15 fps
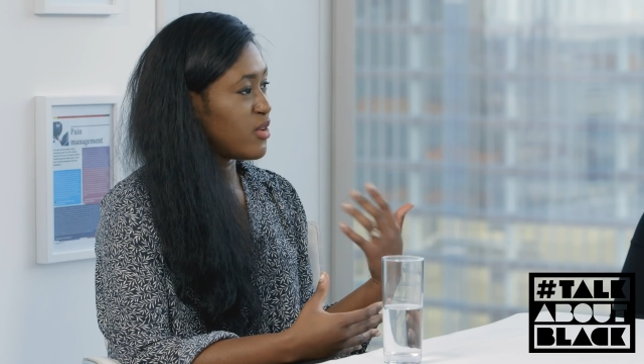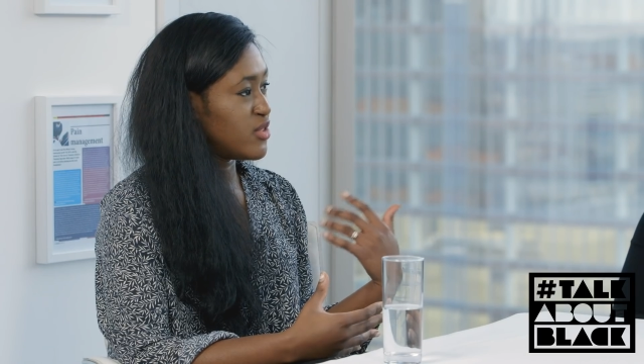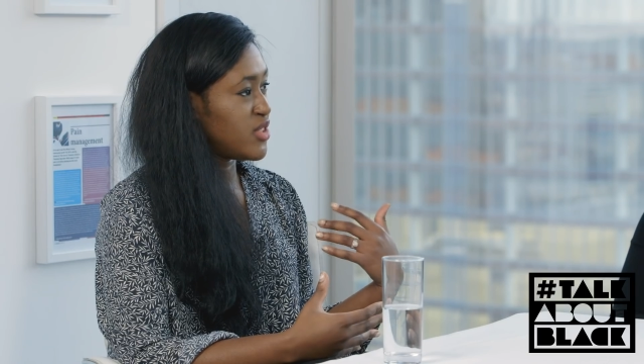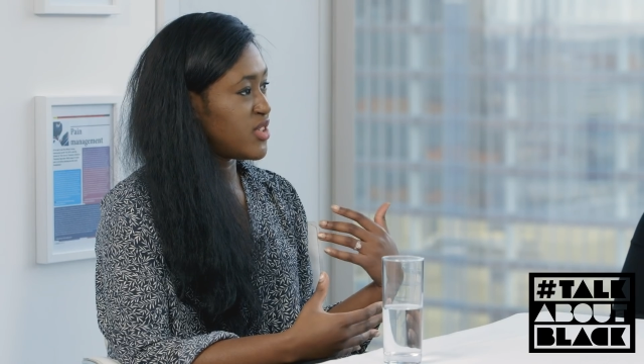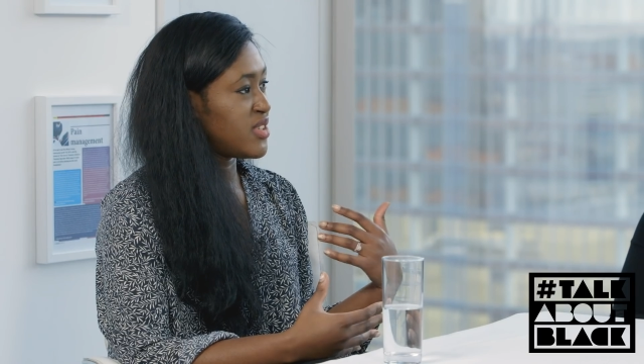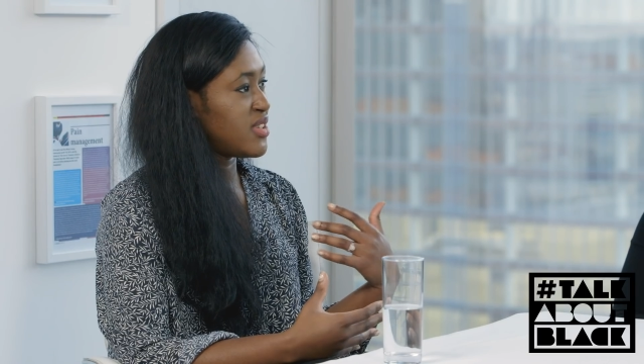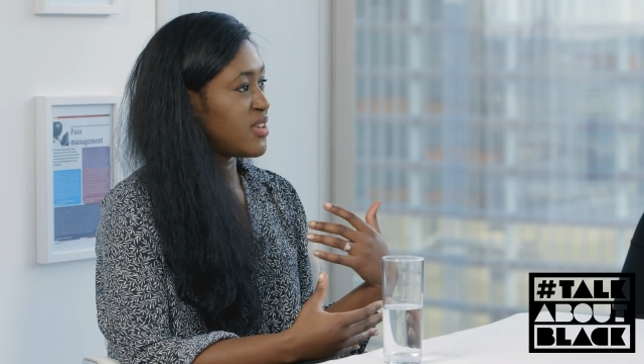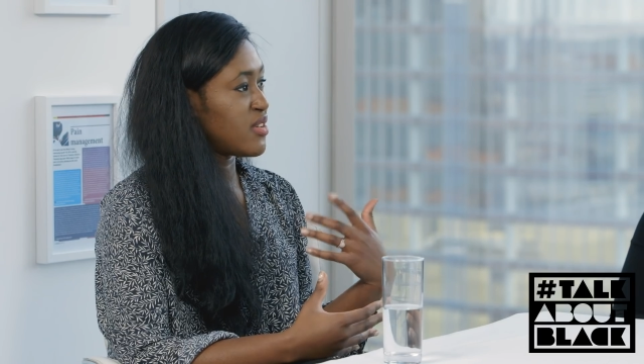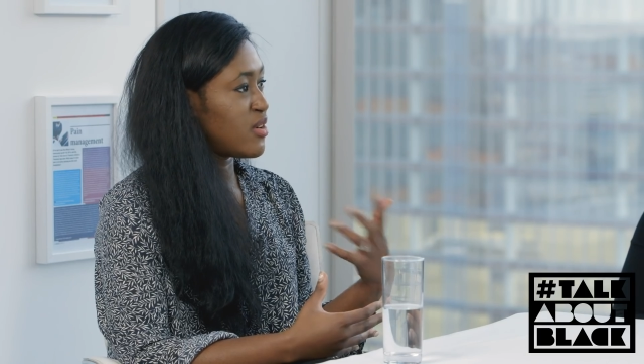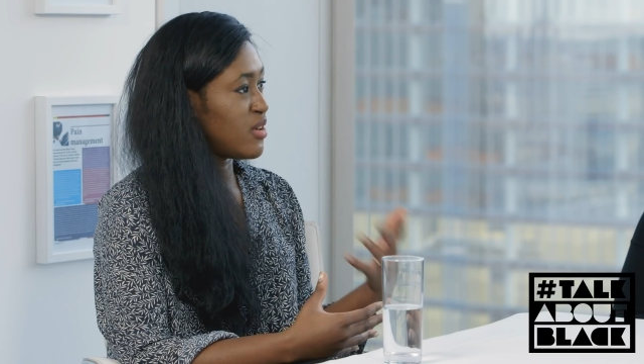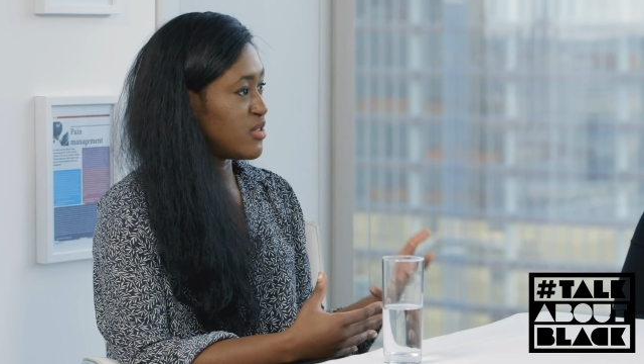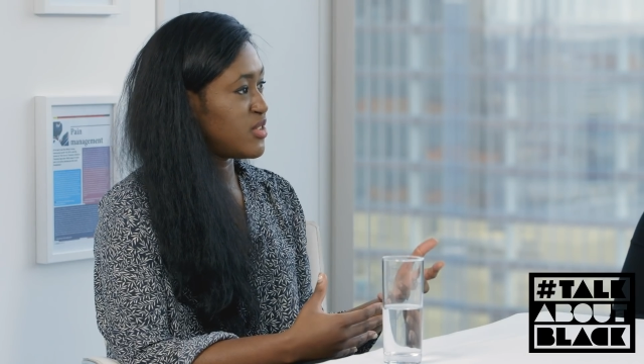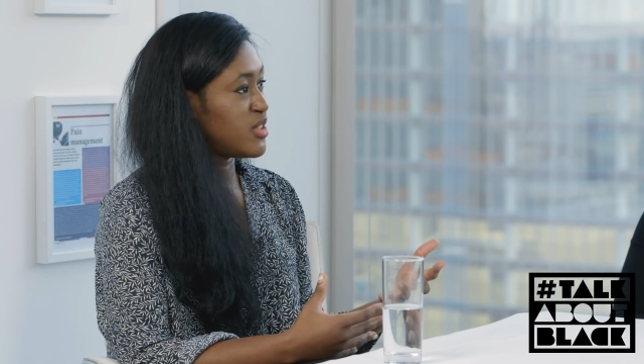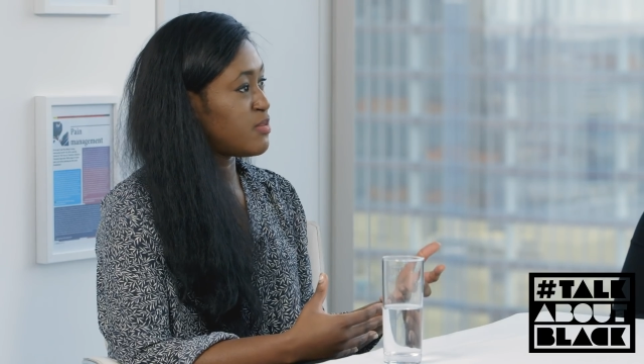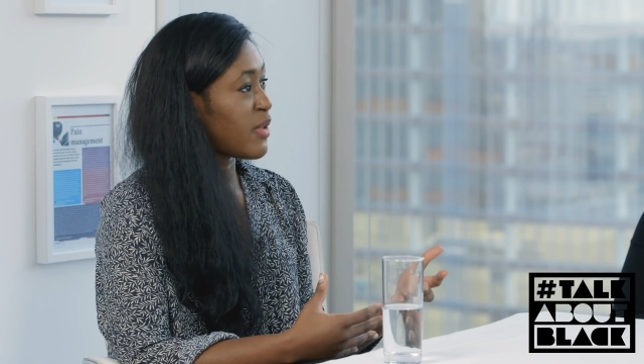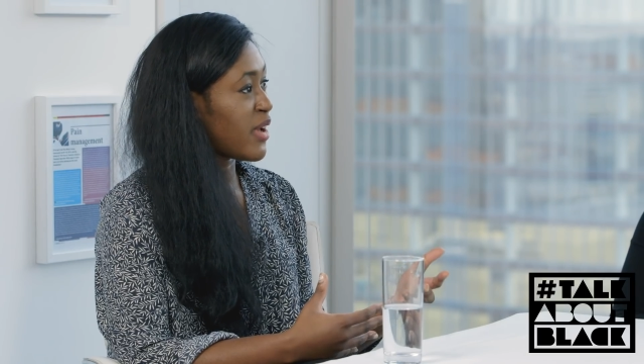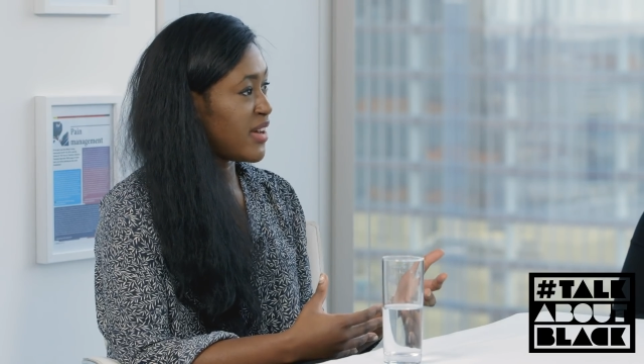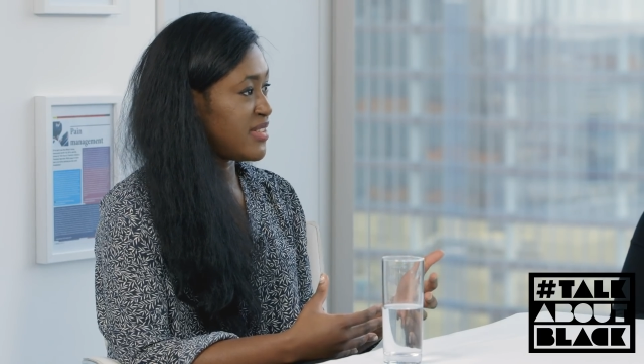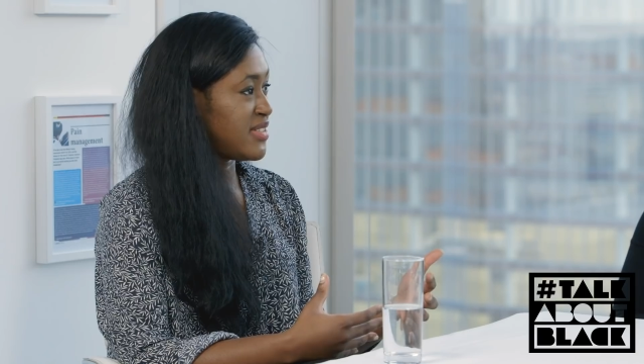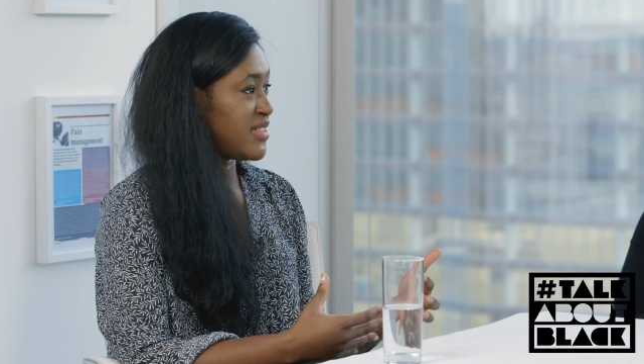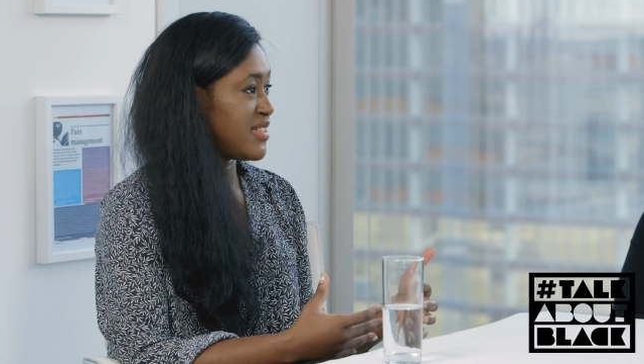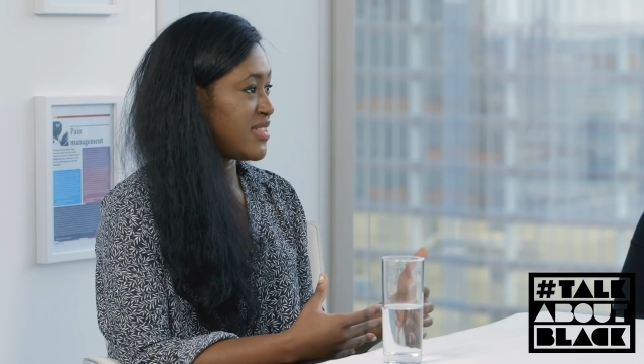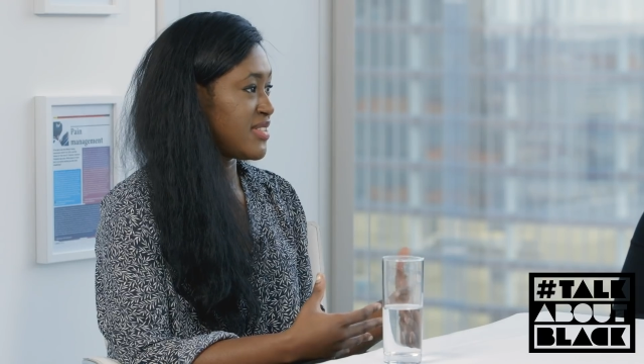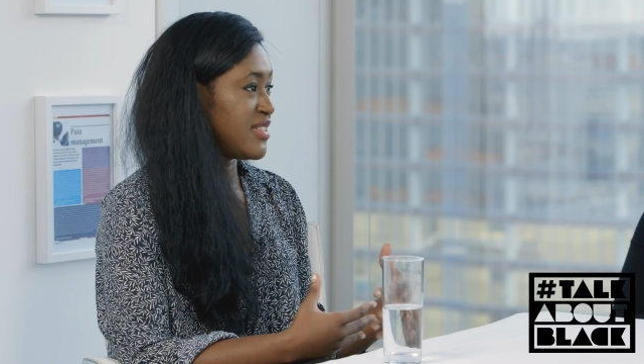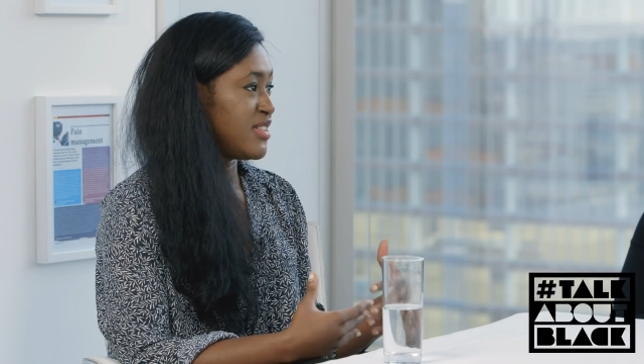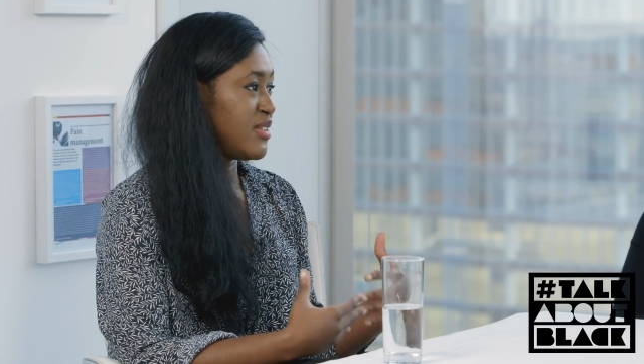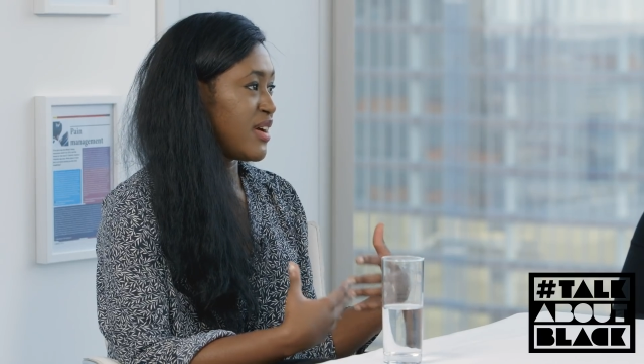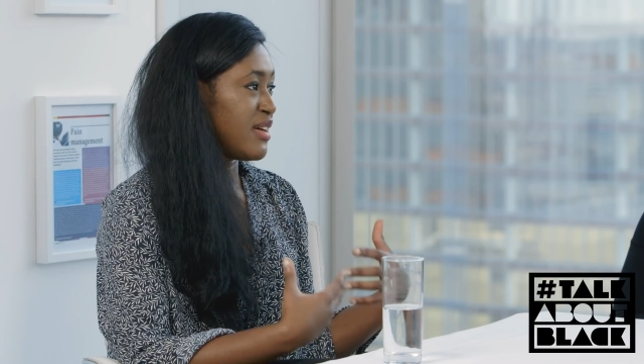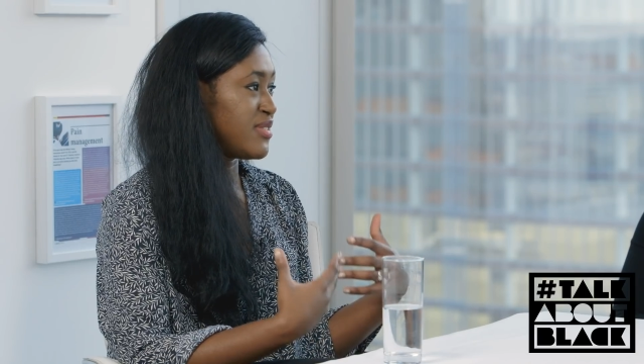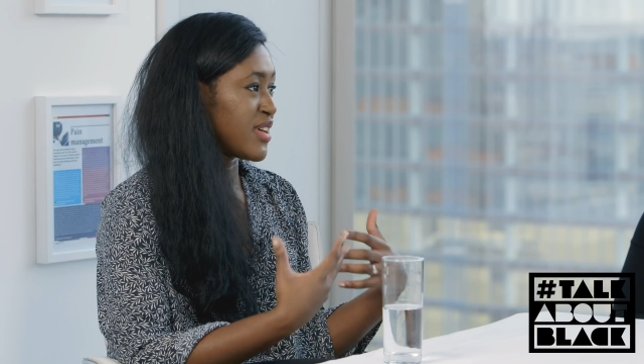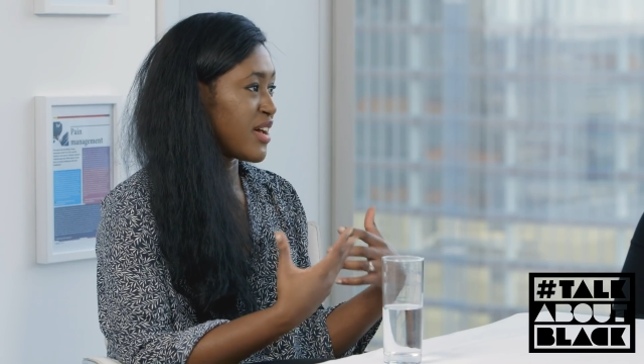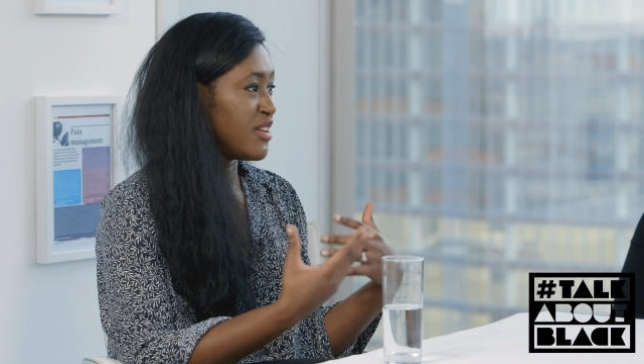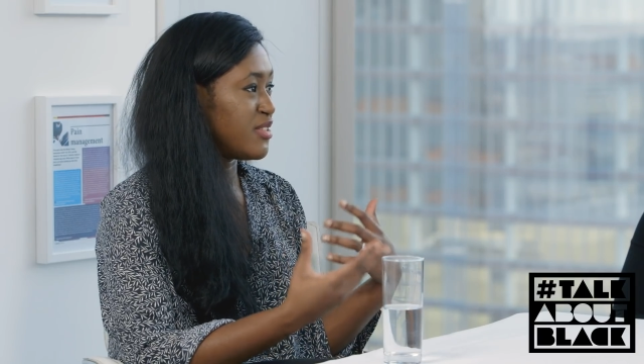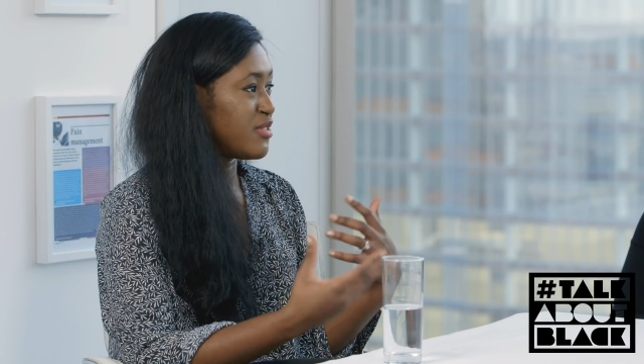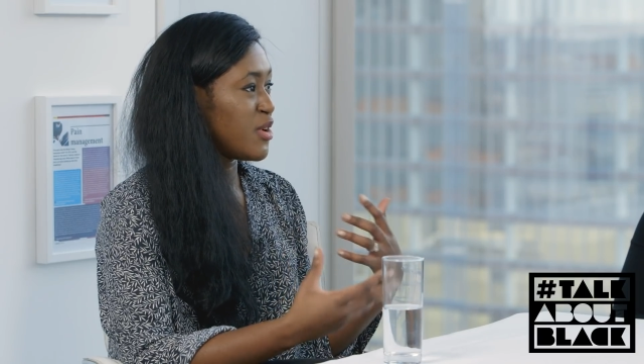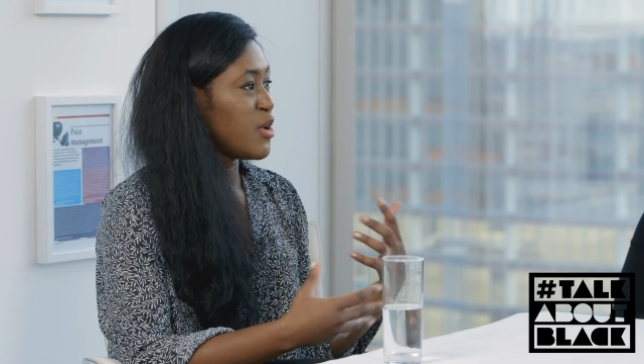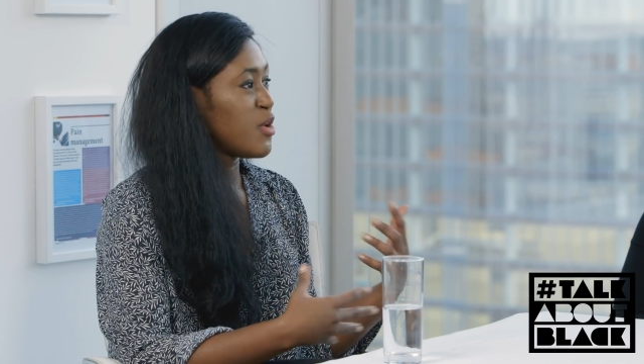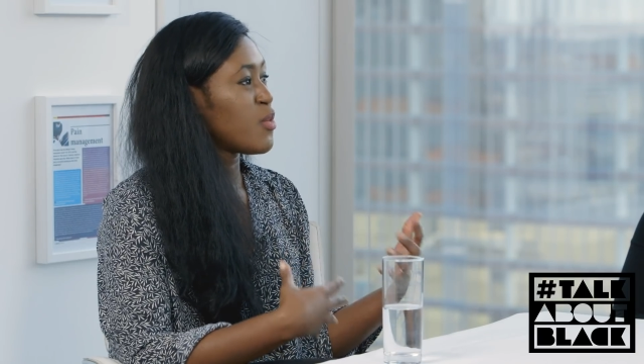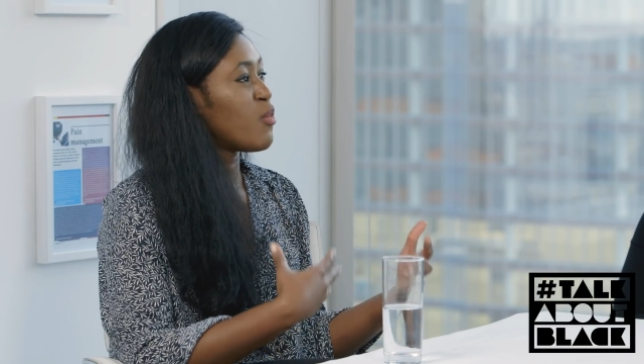conscious and unconscious biases, and you have to kind of